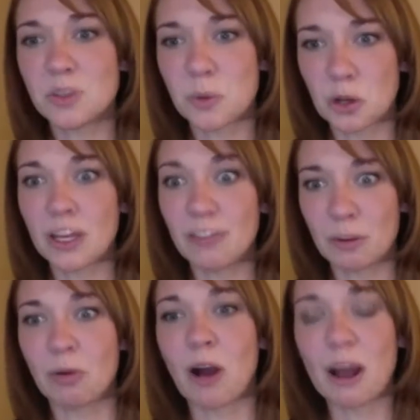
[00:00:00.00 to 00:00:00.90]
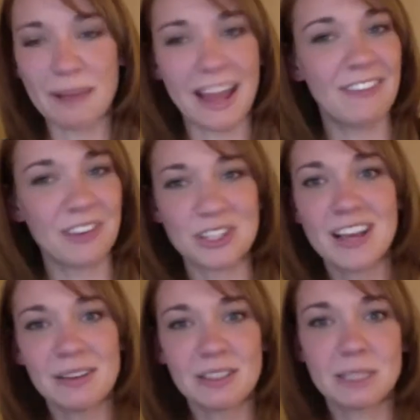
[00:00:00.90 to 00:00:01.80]
So when you're looking for broad
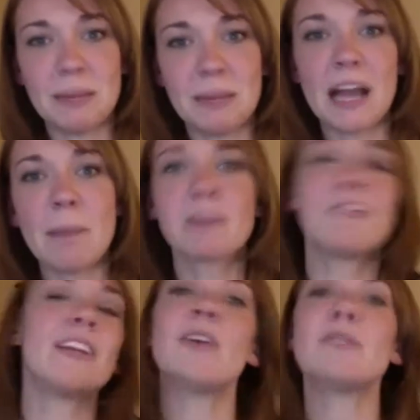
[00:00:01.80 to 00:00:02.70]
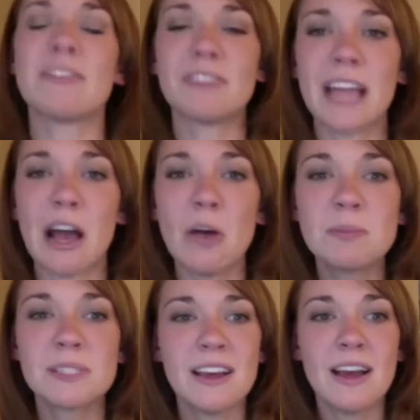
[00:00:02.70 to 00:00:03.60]
behaviors, speeding up your video definitely
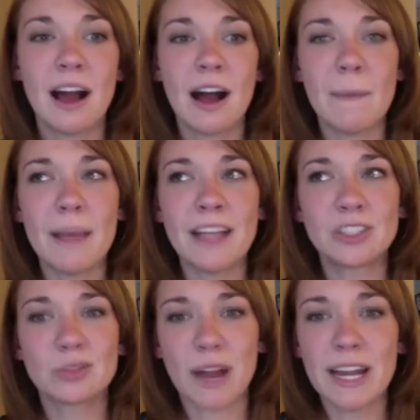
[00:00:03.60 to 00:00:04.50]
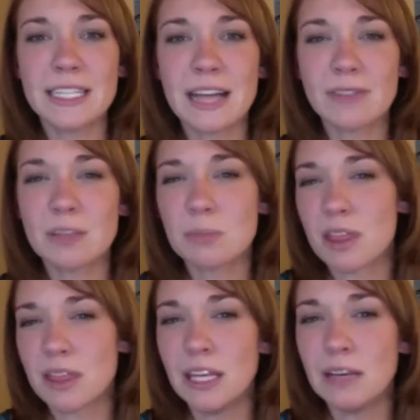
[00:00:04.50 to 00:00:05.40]
helps. And just writing down some
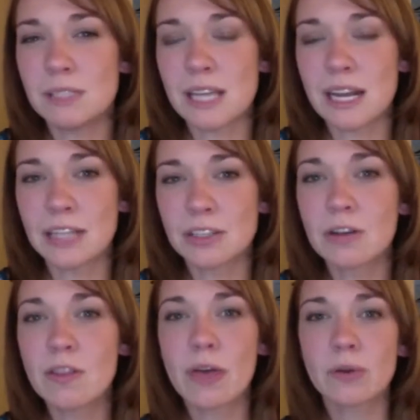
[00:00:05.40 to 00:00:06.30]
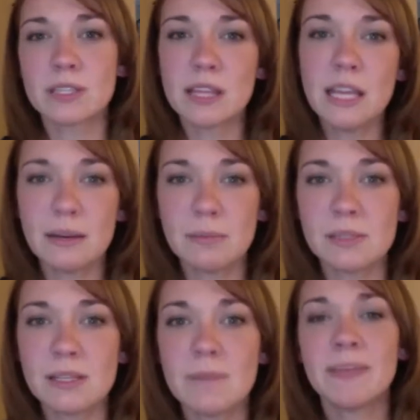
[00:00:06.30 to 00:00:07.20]
of the themes, and I turn those
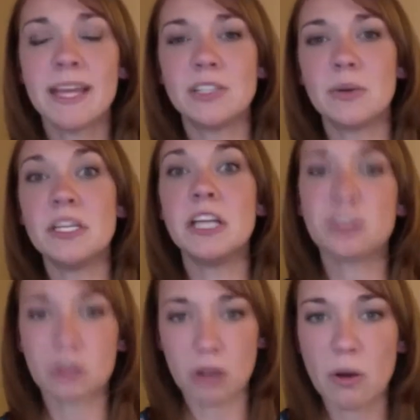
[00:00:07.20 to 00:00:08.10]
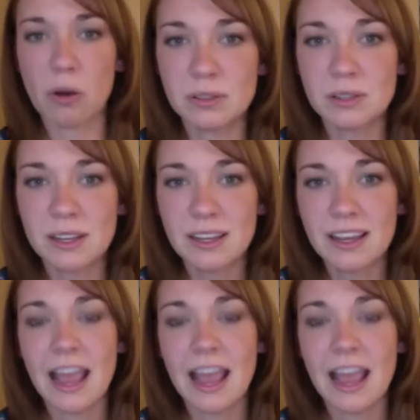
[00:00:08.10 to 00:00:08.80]
themes into initial codes.